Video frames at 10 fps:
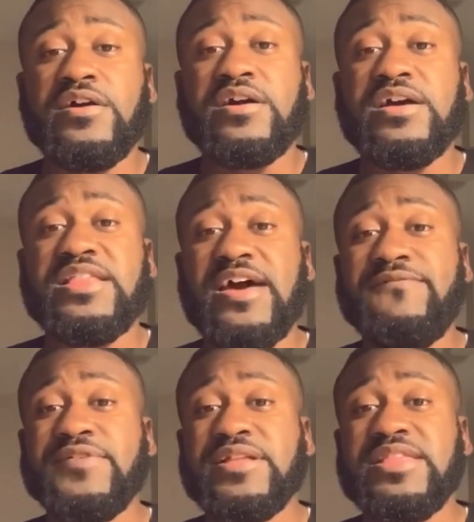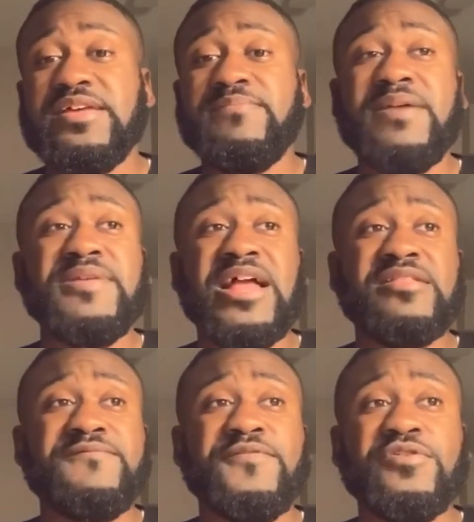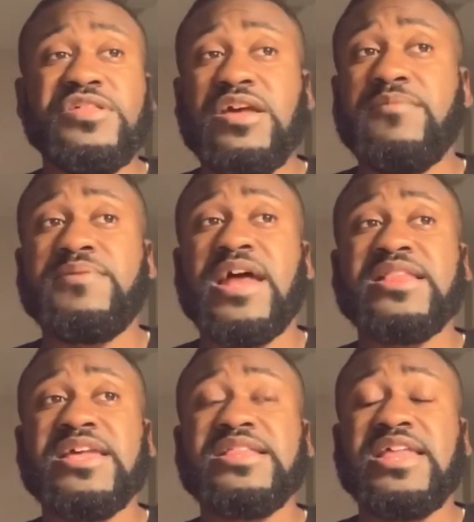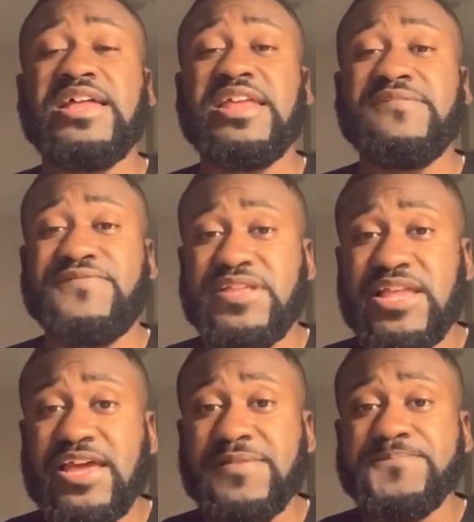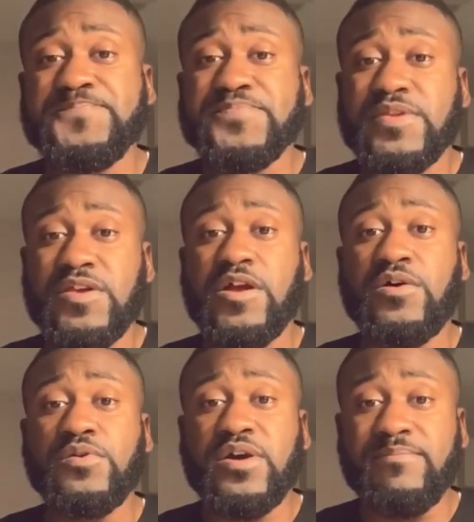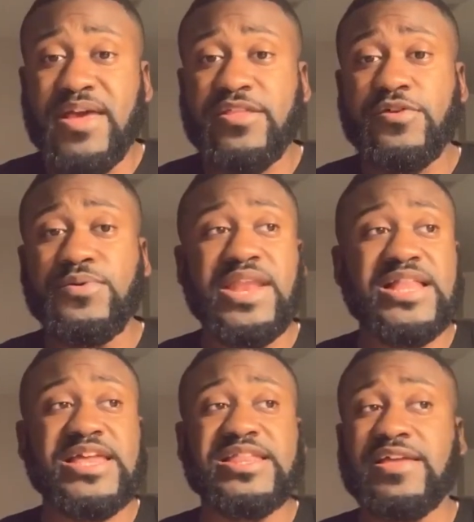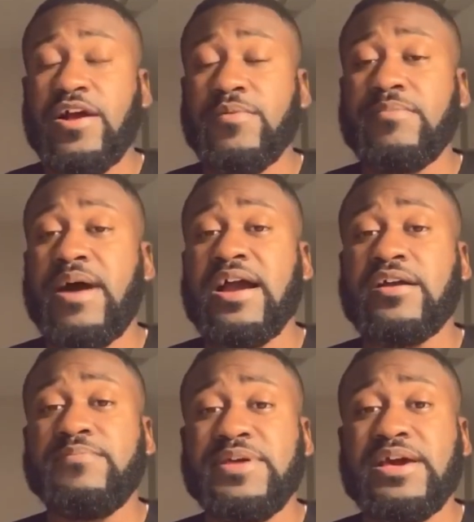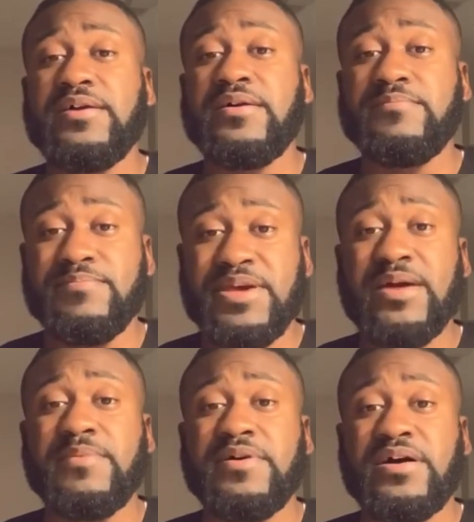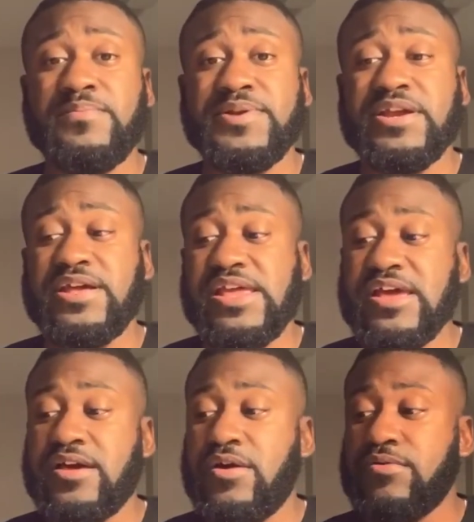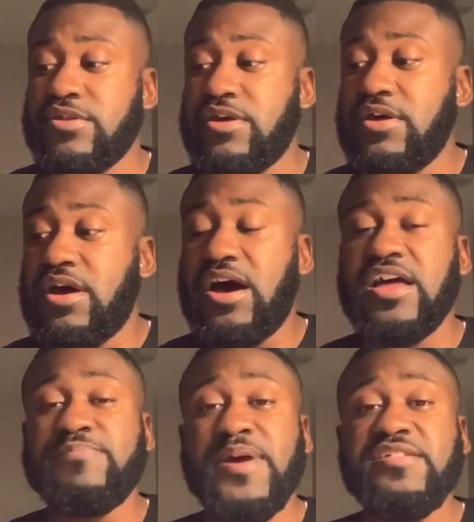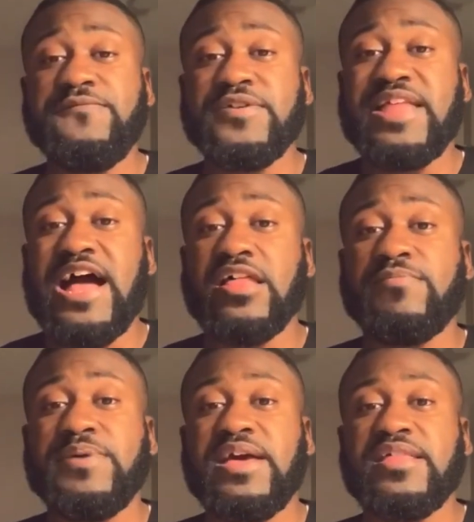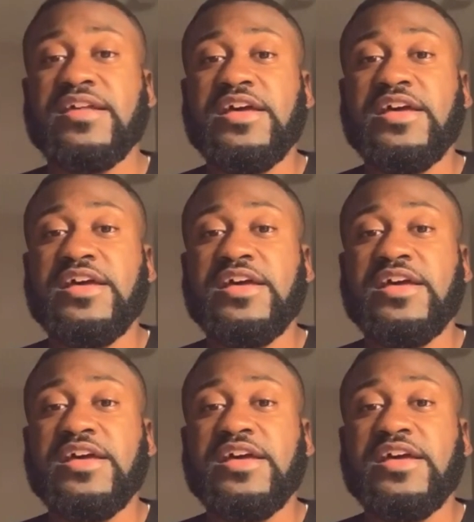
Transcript: could definitely, maybe not the first year, but I think that if he did, you know, commit to it, I think that Urban Meyer could become a pretty good head coach, especially for Dallas, because